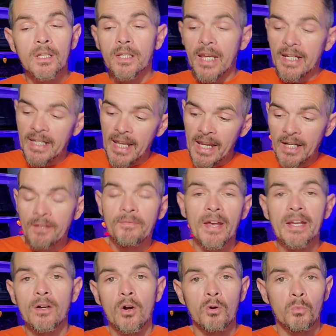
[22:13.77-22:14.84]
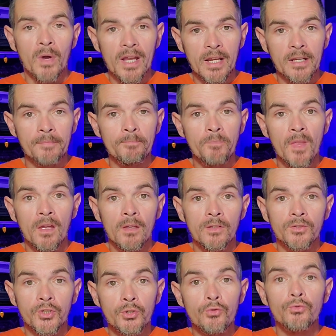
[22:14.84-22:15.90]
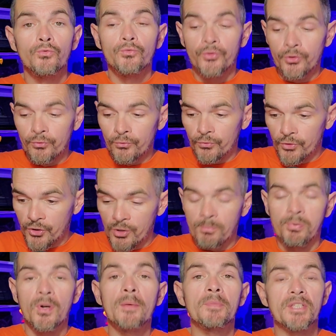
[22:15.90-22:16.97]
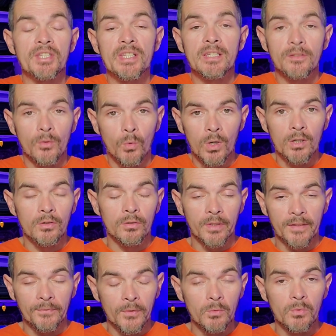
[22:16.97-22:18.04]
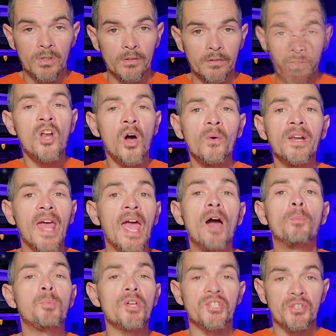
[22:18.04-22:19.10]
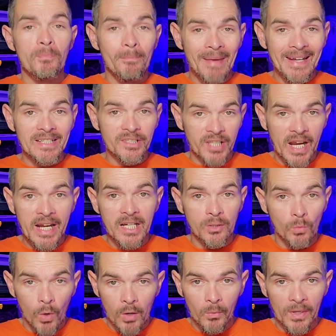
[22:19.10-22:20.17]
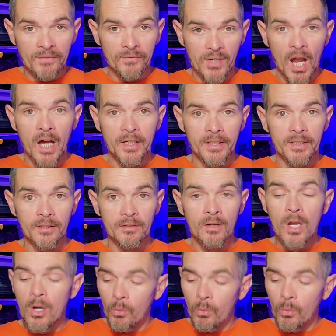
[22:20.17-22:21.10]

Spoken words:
can innovate our way to supremacy in the world, if you will, and help us maintain what we've got here.